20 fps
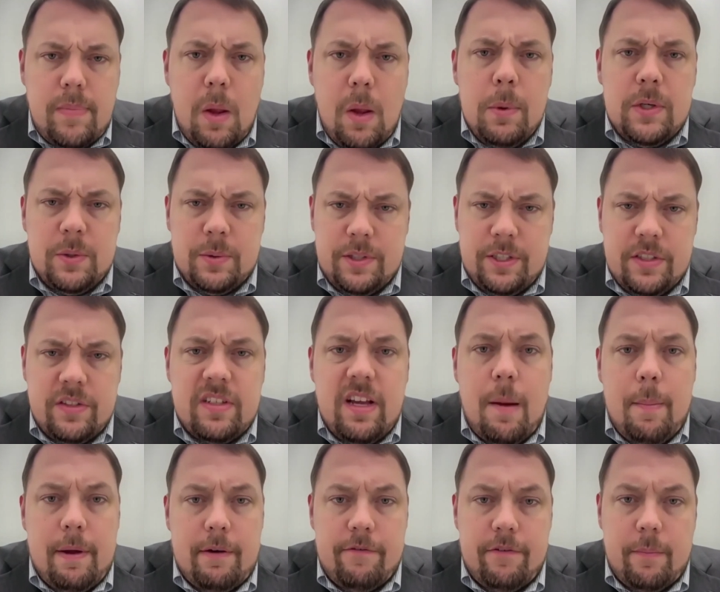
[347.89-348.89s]
which was just
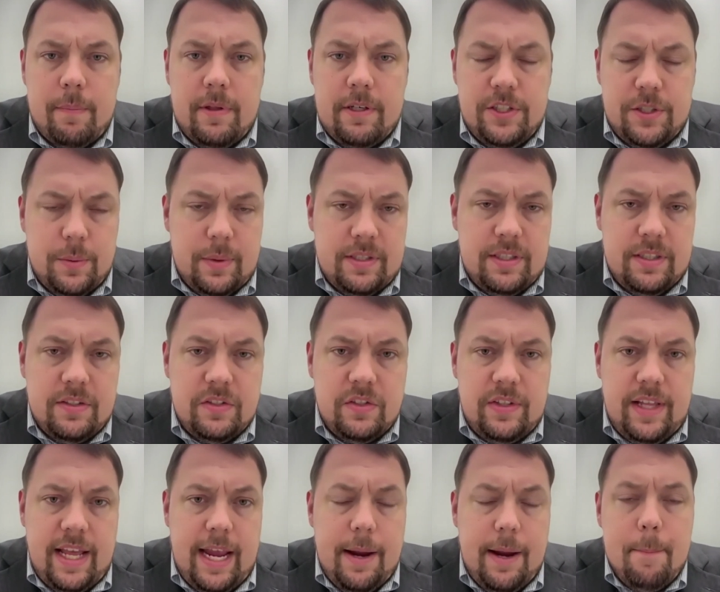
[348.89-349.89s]
coming from the Jewish
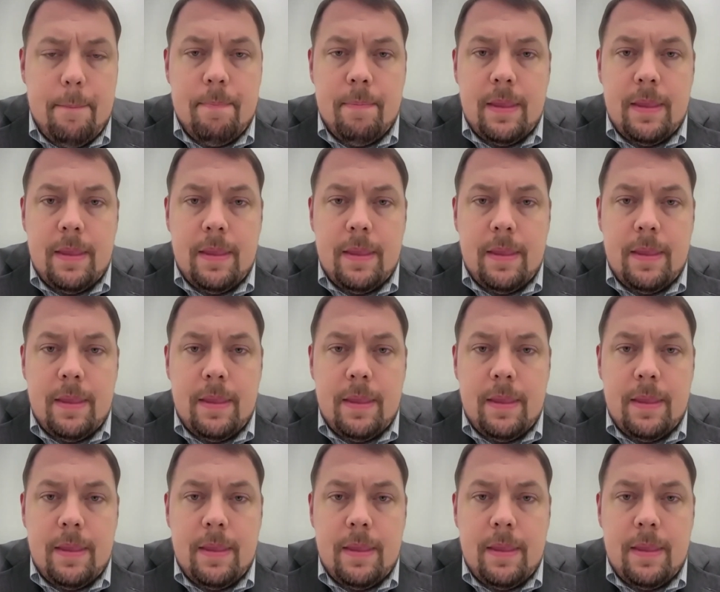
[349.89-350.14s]
state.